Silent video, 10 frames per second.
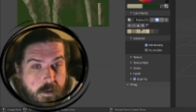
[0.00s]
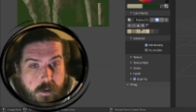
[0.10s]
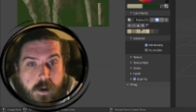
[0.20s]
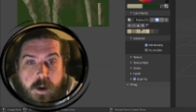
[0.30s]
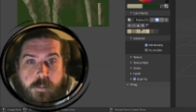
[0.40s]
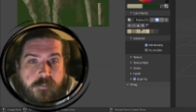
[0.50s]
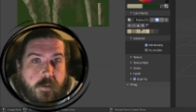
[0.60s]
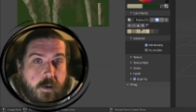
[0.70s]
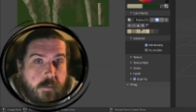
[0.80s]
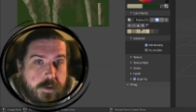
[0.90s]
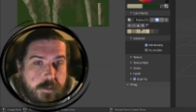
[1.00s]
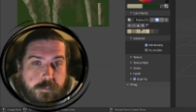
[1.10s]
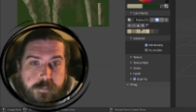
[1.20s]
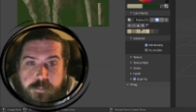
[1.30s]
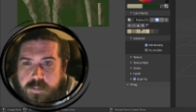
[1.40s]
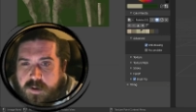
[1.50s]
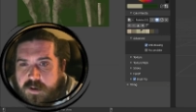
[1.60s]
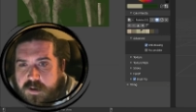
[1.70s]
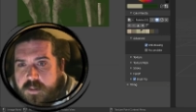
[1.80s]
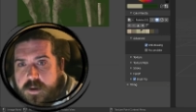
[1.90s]
I feel like I want to
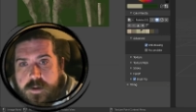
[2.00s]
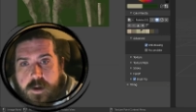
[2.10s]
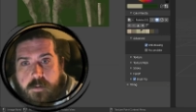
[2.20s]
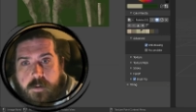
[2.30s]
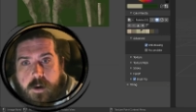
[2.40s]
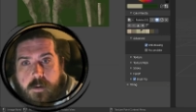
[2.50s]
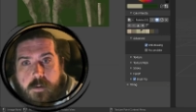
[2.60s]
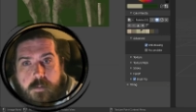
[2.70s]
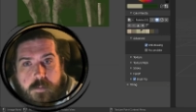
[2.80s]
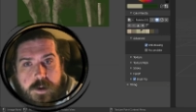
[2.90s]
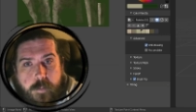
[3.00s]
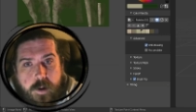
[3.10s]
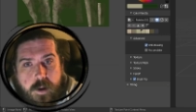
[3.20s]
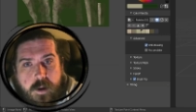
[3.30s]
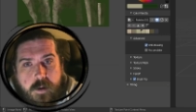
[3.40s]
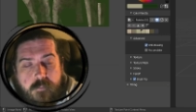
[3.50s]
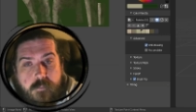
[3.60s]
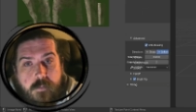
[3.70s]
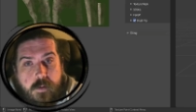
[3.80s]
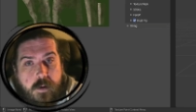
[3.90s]
blur this area, which I believe
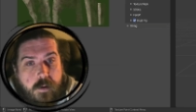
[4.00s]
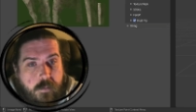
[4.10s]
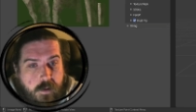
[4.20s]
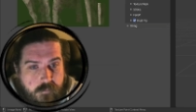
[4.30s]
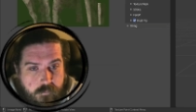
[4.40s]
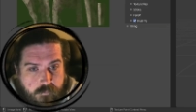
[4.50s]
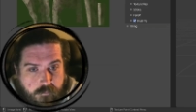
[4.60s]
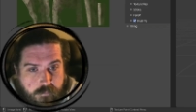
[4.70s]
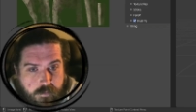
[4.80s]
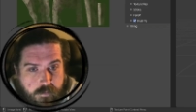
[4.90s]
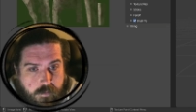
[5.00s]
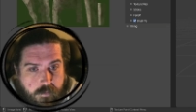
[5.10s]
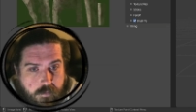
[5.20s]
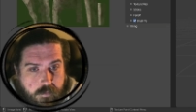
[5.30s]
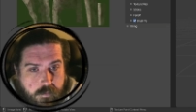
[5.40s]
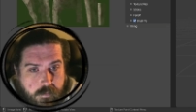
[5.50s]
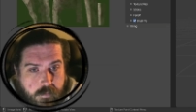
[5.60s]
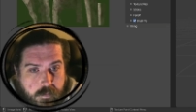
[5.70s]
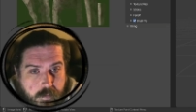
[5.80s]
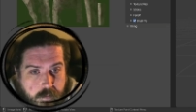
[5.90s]
we have a soften
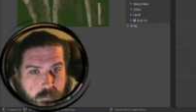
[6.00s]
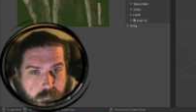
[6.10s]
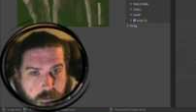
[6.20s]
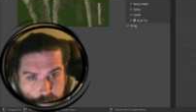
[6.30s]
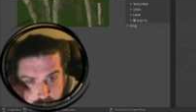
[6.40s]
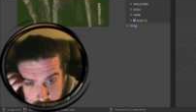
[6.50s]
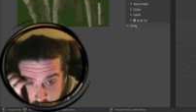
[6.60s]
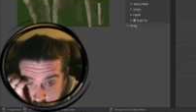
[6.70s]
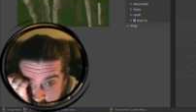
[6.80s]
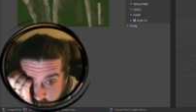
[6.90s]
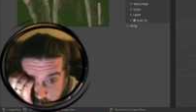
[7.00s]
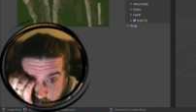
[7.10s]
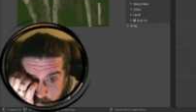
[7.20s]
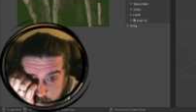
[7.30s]
function. Let's try it out.